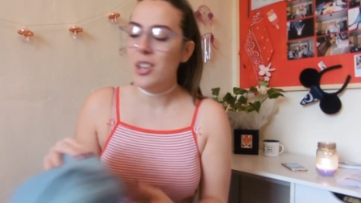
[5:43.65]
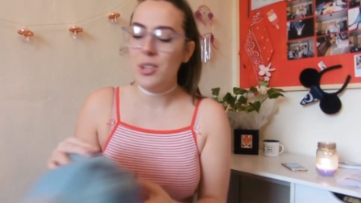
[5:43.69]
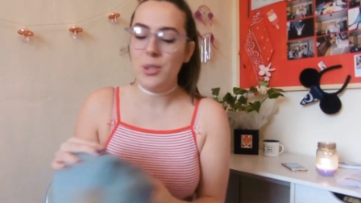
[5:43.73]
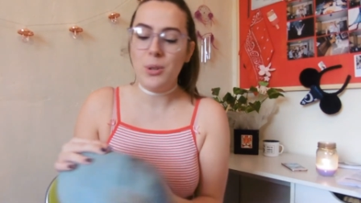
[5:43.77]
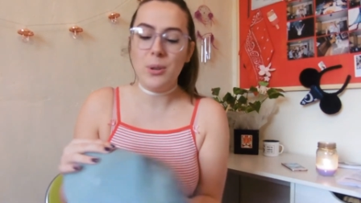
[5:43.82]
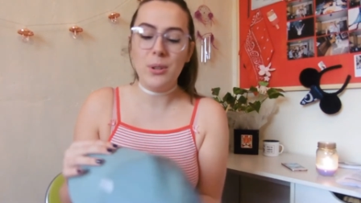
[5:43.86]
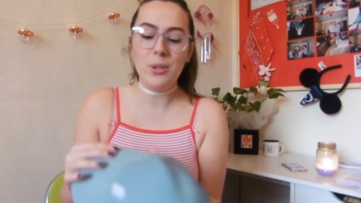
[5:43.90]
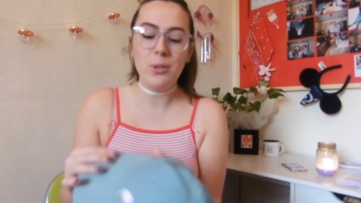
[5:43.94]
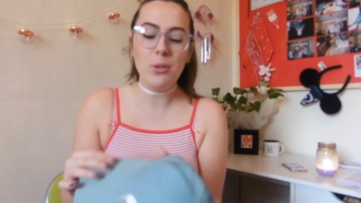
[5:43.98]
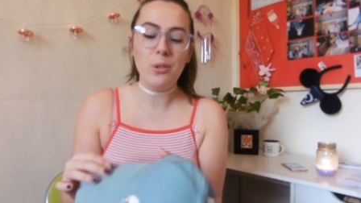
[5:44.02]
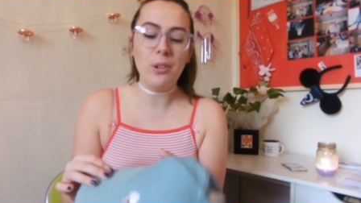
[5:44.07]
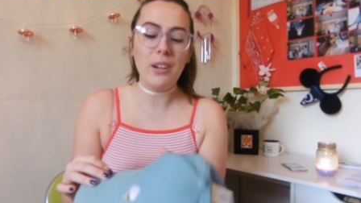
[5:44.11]

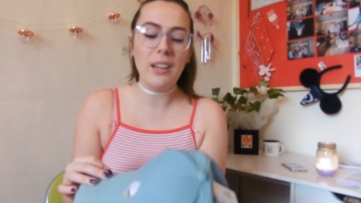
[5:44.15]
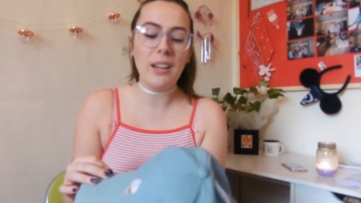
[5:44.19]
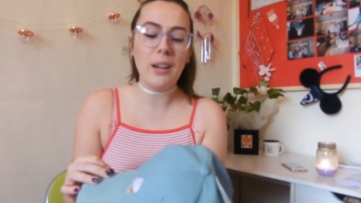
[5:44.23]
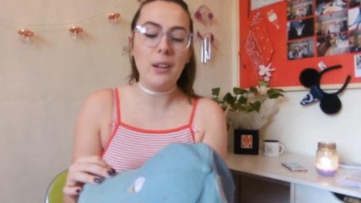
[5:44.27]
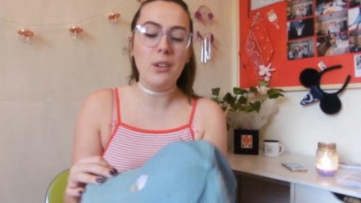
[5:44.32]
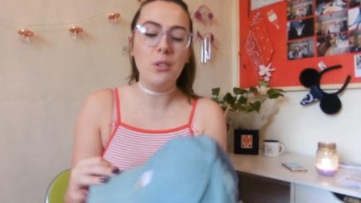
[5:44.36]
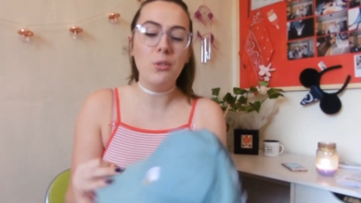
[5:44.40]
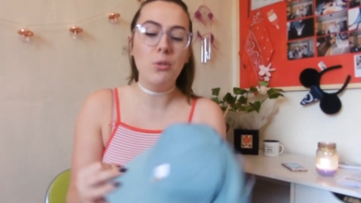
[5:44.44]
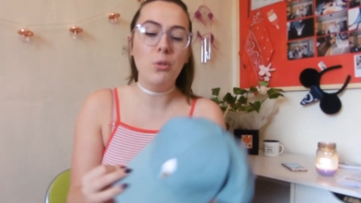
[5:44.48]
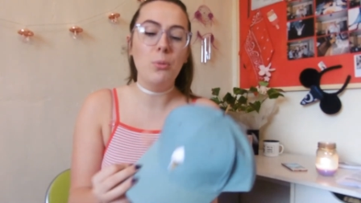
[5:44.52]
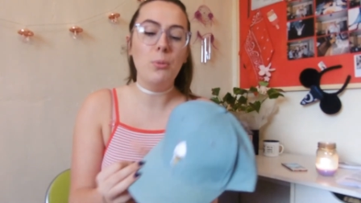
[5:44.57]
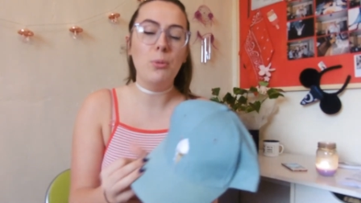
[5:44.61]
so it's not like
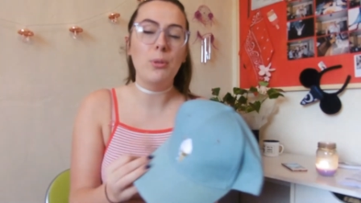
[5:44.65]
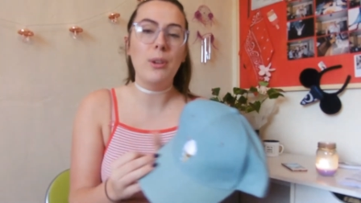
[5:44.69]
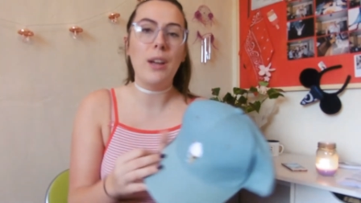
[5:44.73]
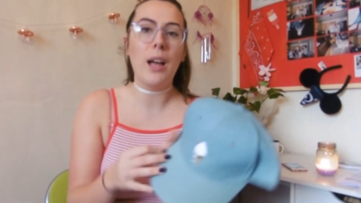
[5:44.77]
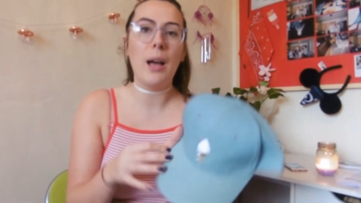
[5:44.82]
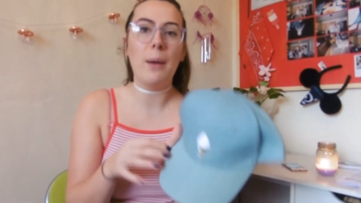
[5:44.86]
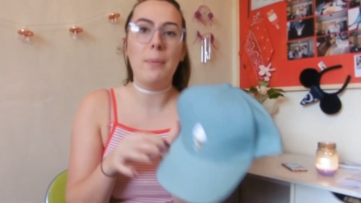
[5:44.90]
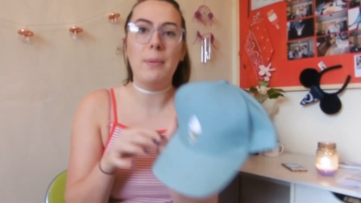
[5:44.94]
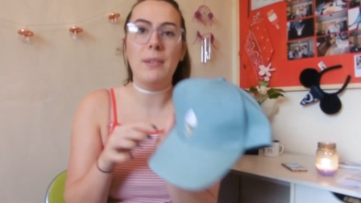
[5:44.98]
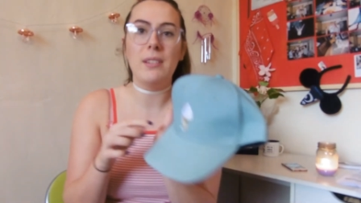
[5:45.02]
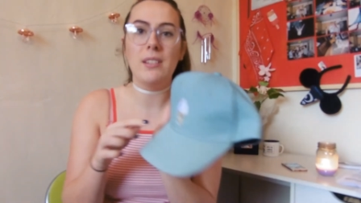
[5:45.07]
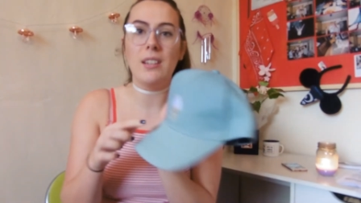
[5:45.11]
a normal
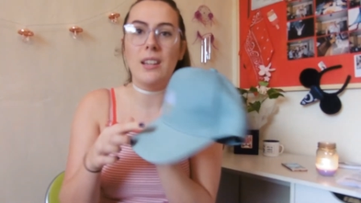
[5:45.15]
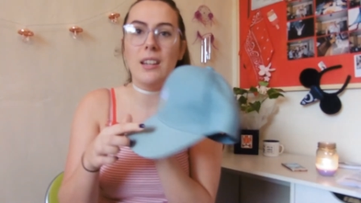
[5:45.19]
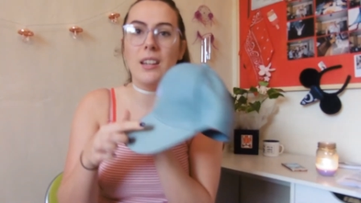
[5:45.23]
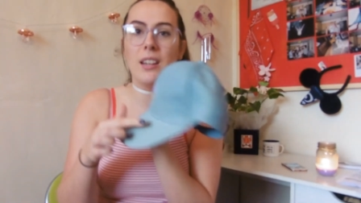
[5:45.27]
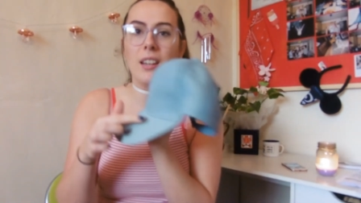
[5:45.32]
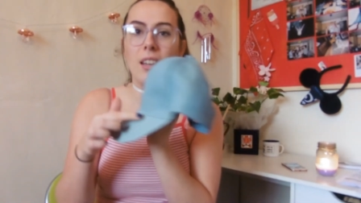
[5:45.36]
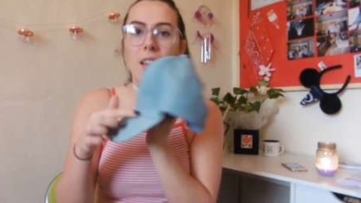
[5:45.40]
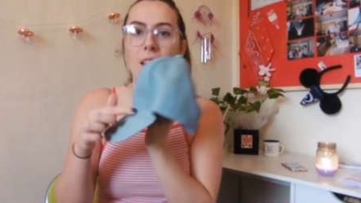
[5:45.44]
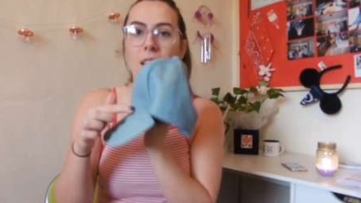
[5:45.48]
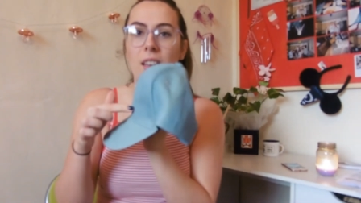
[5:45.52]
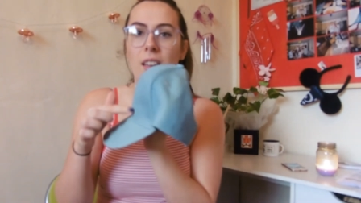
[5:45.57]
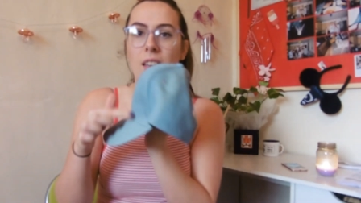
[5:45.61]
cap, it's
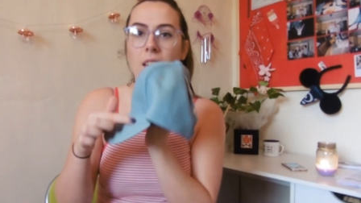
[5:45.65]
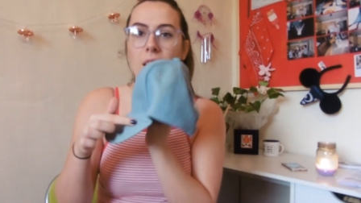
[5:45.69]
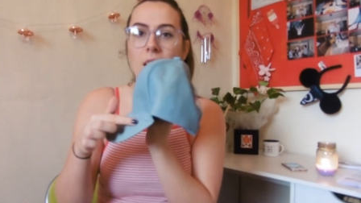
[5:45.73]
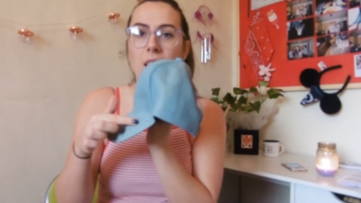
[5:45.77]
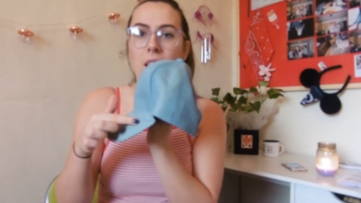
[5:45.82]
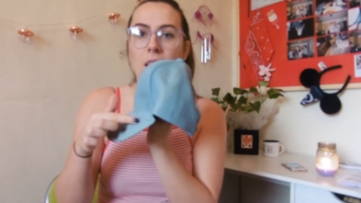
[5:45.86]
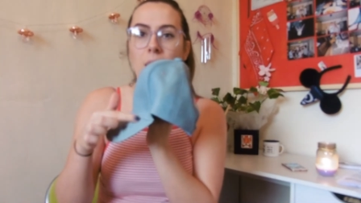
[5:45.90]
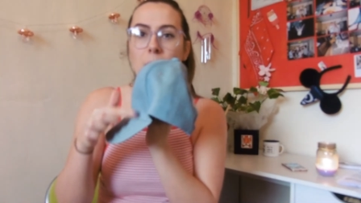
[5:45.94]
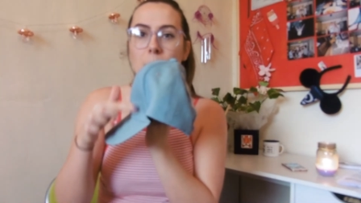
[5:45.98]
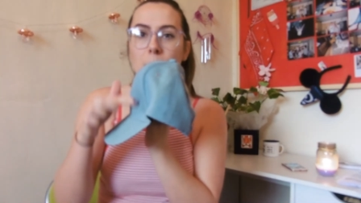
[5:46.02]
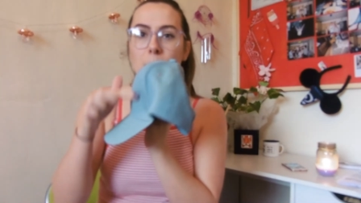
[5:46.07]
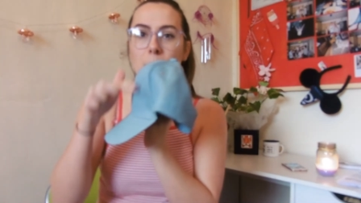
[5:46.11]
like
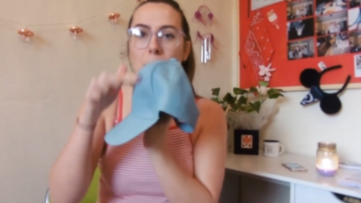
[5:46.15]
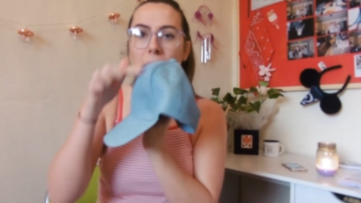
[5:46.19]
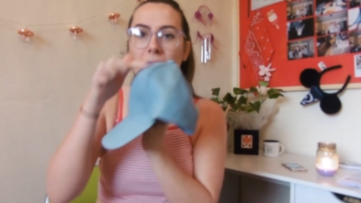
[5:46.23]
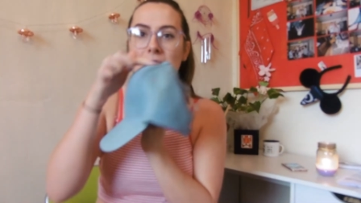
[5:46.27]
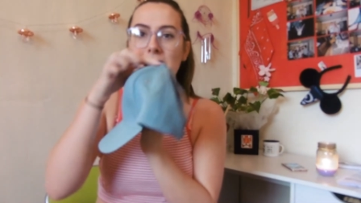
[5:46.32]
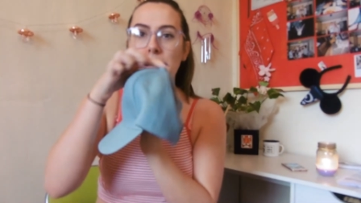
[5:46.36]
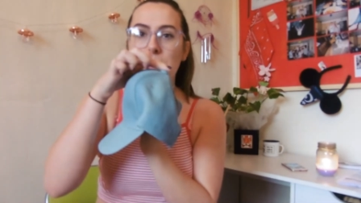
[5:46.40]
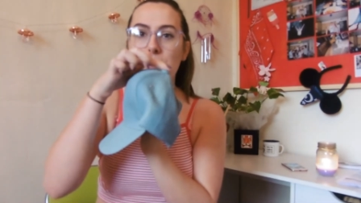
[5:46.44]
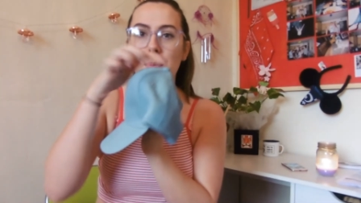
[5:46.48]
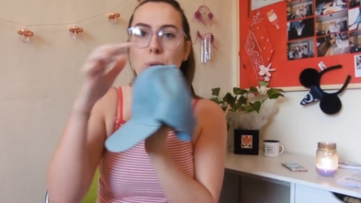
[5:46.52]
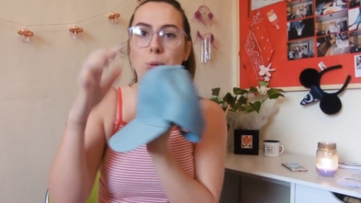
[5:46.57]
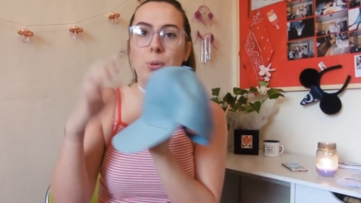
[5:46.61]

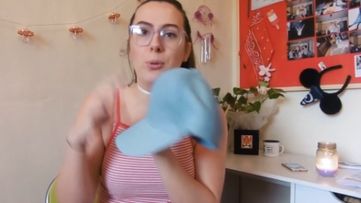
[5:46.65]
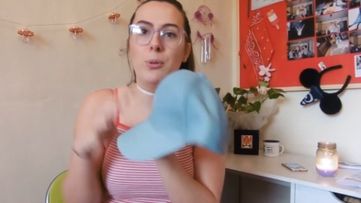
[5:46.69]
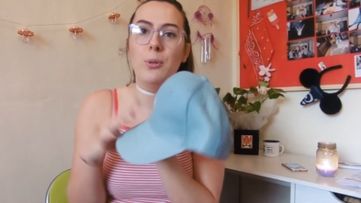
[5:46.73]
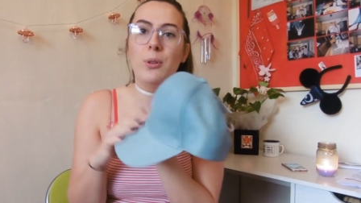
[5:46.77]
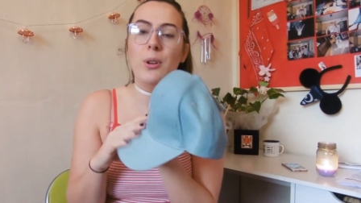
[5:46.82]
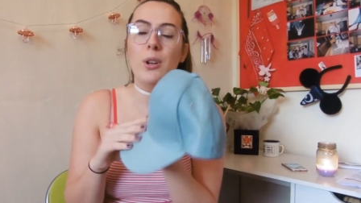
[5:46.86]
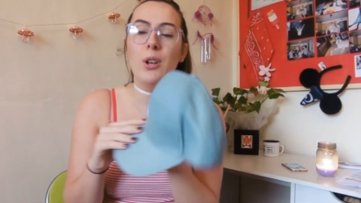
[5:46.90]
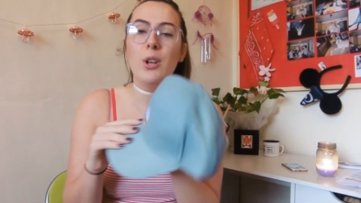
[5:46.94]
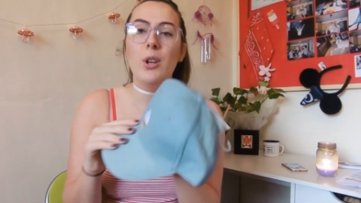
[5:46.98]
baseball.